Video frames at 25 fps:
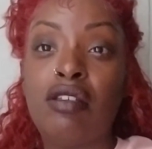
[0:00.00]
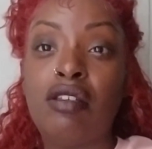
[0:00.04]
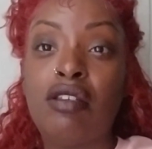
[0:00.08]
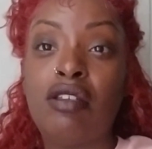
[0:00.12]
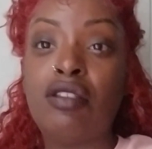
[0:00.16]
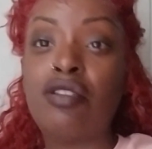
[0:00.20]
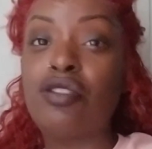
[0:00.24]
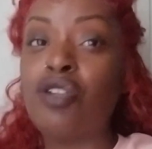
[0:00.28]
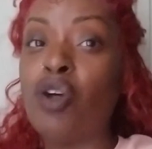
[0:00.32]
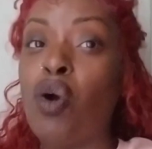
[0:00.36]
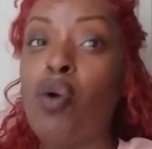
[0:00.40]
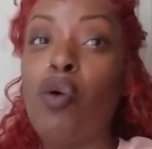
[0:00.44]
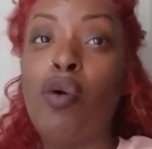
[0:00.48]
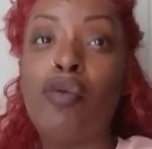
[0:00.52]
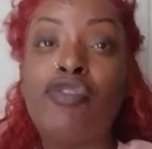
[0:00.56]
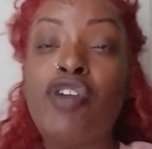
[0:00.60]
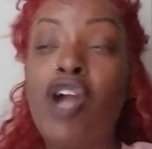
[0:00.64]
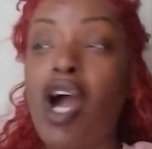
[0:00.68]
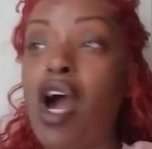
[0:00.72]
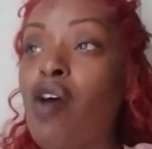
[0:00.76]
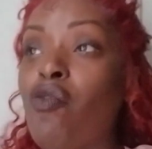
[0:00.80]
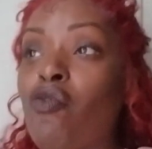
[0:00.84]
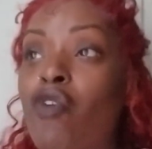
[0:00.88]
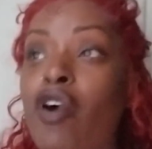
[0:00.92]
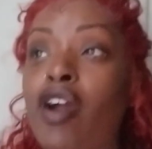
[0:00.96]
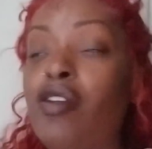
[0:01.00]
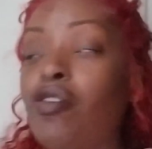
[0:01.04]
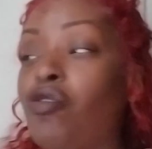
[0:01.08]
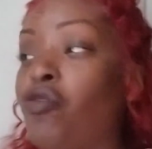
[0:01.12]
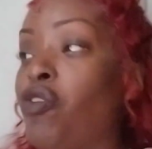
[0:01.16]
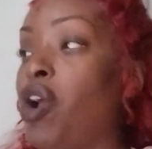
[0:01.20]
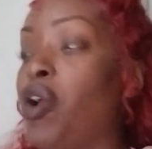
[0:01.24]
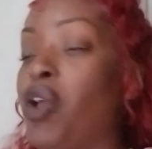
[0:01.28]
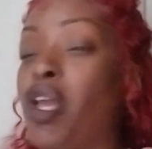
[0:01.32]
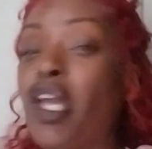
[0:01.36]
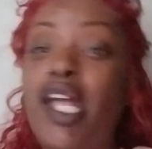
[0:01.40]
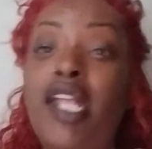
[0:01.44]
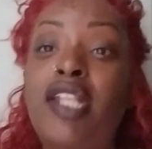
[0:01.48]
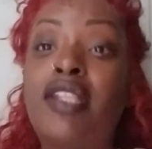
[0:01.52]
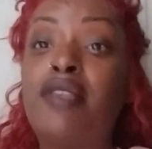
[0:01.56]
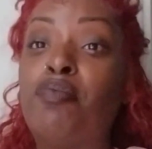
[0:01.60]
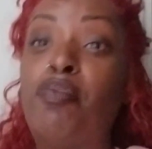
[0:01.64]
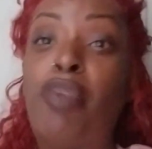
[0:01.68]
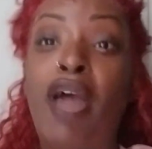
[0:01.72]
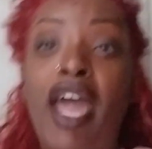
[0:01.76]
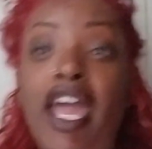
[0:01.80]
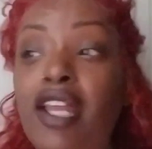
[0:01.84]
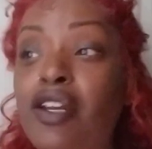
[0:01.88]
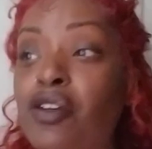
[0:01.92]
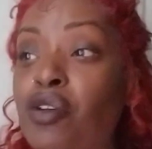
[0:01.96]
So if y'all running around here
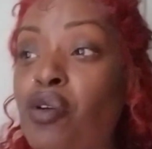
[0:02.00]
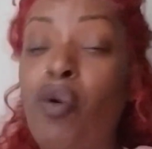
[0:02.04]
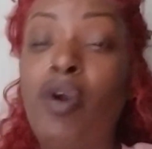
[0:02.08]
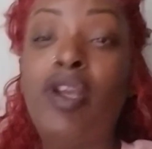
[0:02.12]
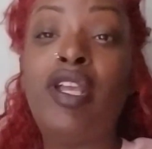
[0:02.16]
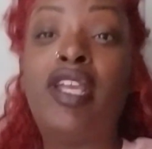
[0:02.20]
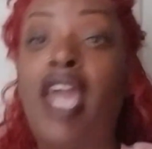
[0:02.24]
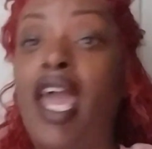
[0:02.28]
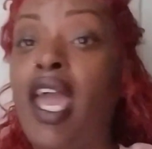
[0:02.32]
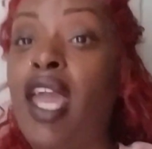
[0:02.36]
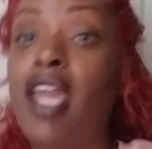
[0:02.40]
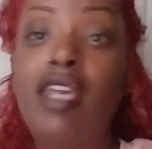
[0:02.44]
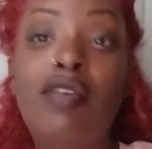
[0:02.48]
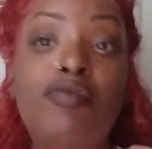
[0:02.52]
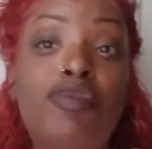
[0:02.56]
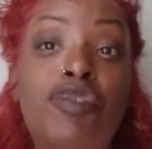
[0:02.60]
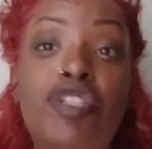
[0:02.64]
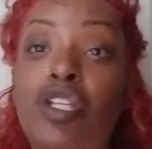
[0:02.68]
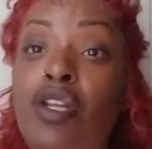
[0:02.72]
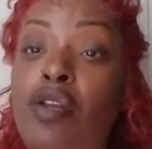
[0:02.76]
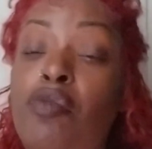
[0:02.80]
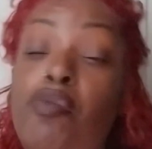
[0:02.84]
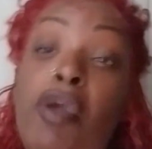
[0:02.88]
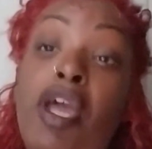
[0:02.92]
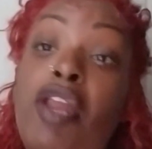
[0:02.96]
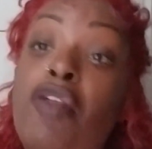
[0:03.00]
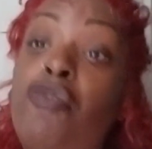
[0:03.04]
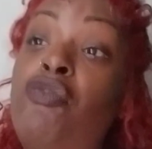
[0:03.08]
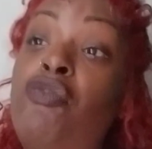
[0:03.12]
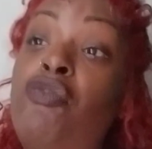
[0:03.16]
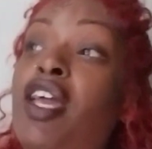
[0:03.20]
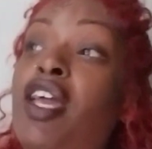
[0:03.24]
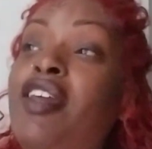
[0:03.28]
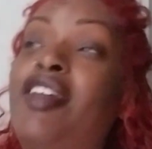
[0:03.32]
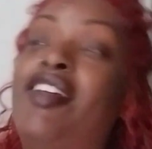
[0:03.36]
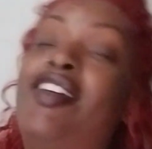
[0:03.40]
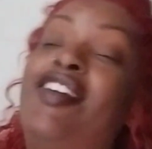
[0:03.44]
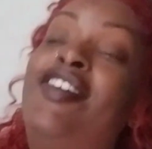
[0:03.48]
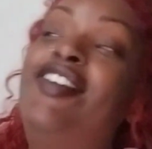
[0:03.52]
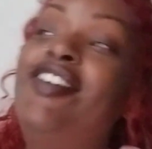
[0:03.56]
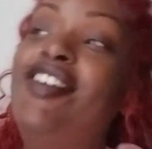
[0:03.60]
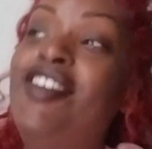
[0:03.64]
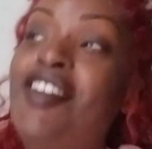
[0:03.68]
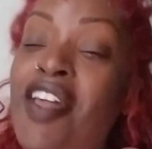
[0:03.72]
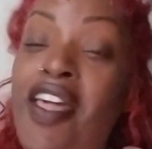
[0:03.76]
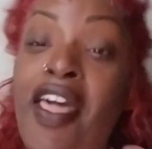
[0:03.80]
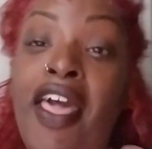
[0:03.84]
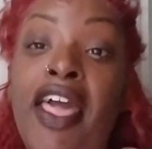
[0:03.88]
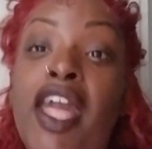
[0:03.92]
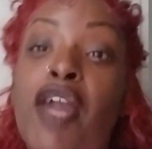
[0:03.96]
betting on games, and matter if
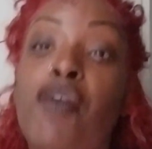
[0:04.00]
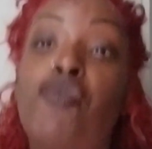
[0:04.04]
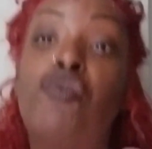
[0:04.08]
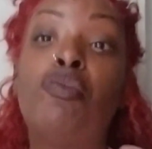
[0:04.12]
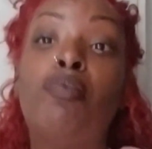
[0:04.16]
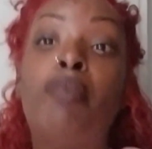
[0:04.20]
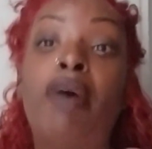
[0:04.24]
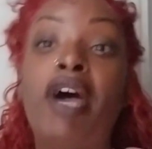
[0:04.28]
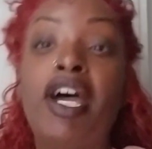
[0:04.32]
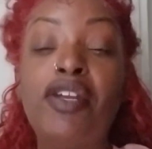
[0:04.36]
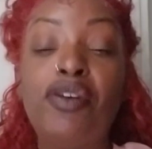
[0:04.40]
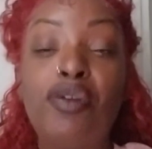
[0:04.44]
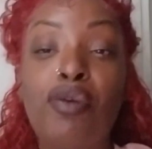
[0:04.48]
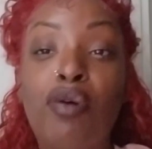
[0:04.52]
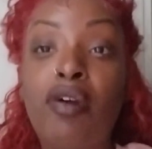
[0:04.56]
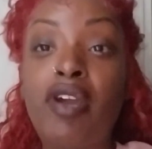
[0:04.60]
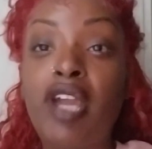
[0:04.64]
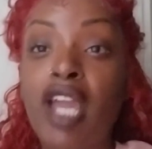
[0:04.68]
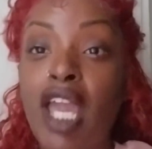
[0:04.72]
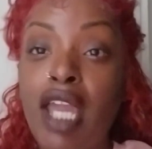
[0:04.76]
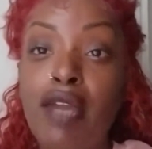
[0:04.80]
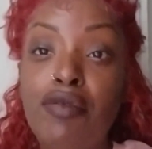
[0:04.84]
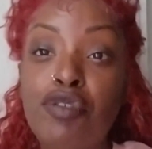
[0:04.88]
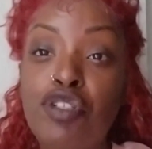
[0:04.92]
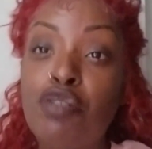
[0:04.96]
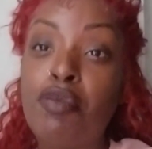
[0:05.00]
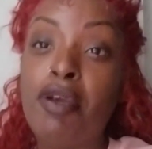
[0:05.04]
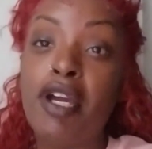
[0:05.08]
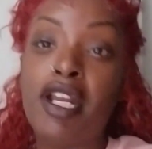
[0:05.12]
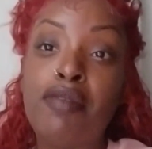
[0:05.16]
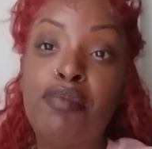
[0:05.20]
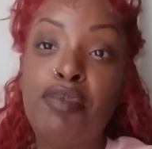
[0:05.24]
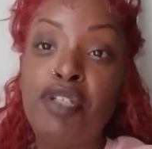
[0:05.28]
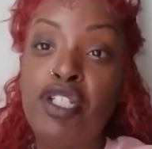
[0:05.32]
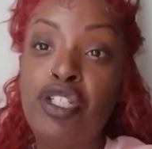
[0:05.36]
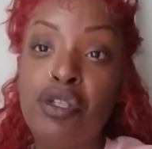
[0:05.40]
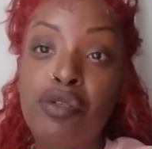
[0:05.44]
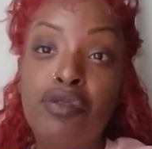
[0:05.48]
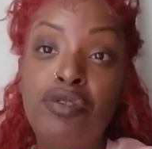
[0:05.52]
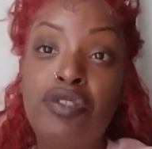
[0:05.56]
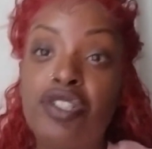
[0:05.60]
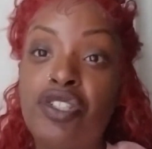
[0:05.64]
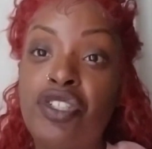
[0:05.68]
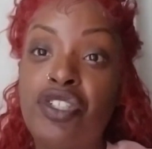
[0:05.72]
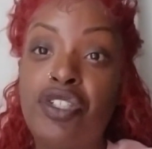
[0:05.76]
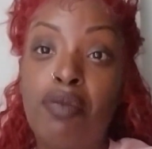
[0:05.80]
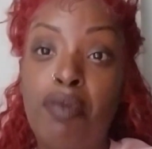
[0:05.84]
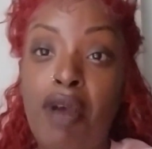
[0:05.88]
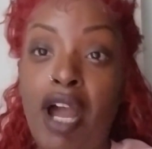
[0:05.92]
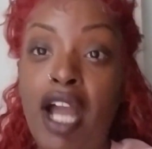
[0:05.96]
you're betting on games, you better be
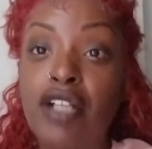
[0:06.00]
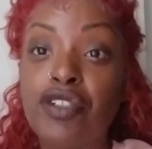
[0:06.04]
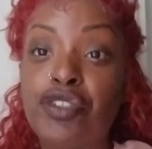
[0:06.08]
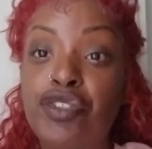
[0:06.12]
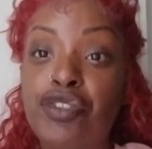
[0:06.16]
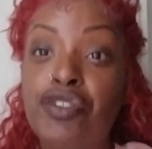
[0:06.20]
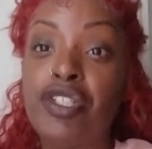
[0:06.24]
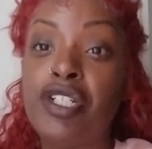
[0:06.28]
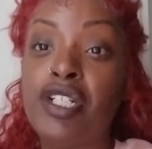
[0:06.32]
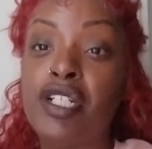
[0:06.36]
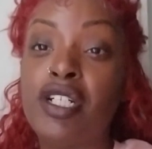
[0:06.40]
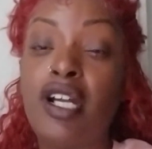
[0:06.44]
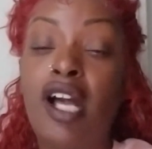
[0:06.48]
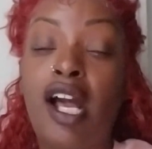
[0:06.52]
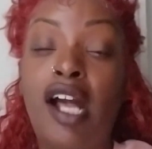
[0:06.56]
using gematria.